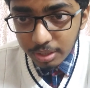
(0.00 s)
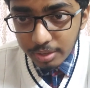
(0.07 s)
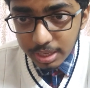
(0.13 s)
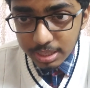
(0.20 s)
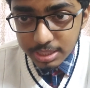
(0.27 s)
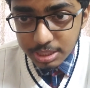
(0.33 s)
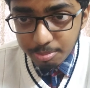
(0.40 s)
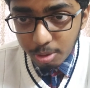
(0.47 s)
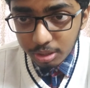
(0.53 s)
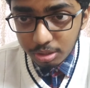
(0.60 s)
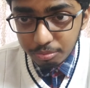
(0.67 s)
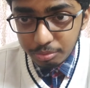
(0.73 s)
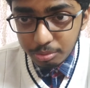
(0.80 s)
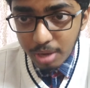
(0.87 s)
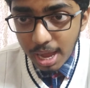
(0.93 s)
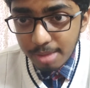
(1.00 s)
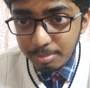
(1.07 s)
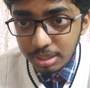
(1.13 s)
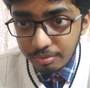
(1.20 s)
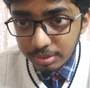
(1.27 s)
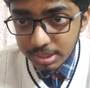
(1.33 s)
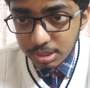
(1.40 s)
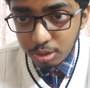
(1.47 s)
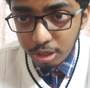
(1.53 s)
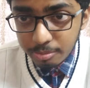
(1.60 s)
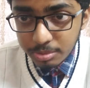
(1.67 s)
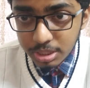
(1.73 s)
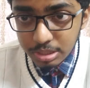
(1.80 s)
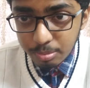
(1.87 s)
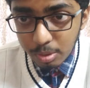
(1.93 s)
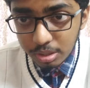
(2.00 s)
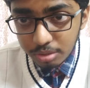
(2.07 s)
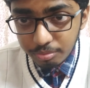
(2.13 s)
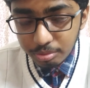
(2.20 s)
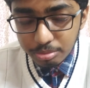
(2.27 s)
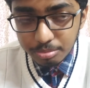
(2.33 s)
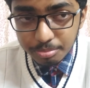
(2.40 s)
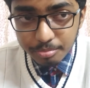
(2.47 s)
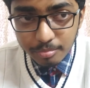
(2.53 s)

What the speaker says: realist point of view. I believe in the solipsist point of view.